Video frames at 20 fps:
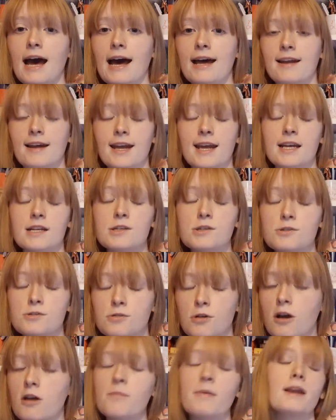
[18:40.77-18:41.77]
And I hear
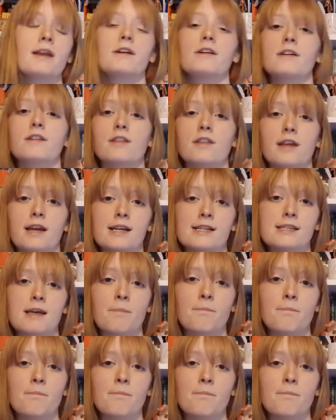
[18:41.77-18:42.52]
so many good things